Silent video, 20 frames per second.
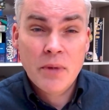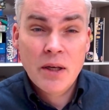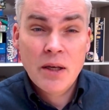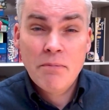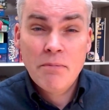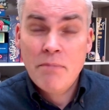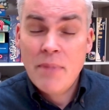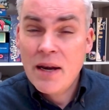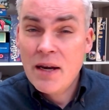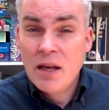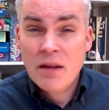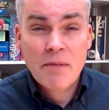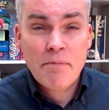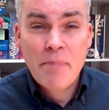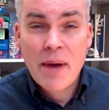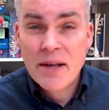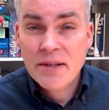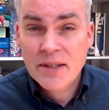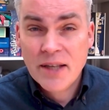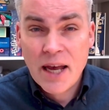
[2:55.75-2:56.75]
Many of the
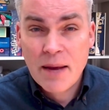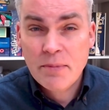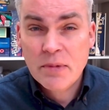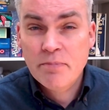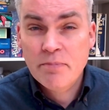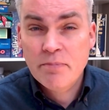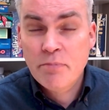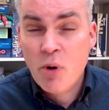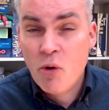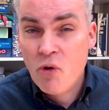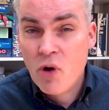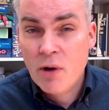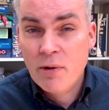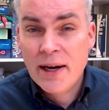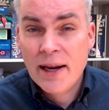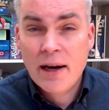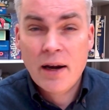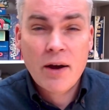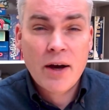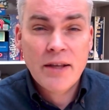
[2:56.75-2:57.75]
best games borrow
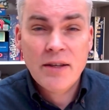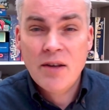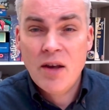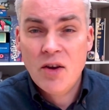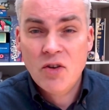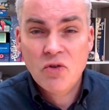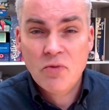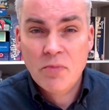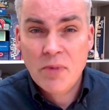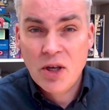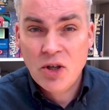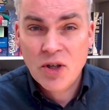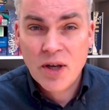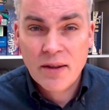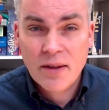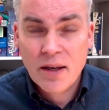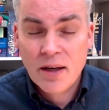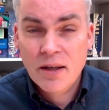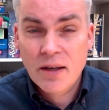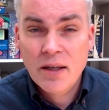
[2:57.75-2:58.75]
little ideas from each
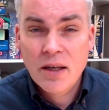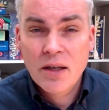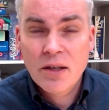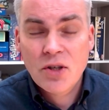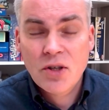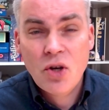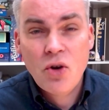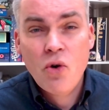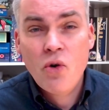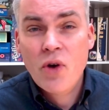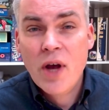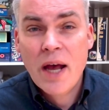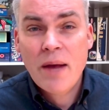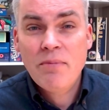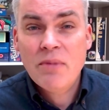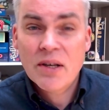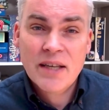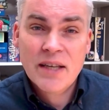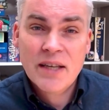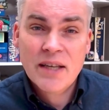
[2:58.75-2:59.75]
other, so your game
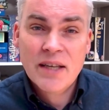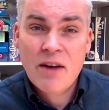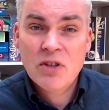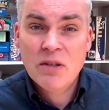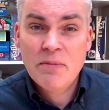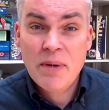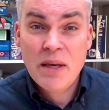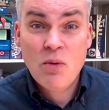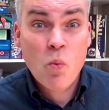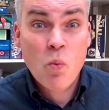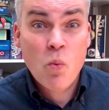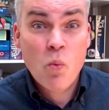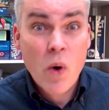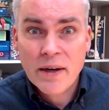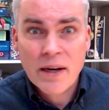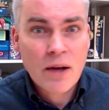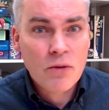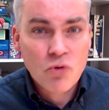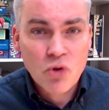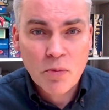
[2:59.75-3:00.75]
doesn't have to be
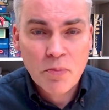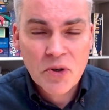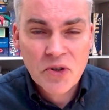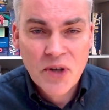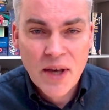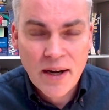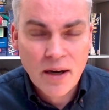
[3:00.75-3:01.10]
100%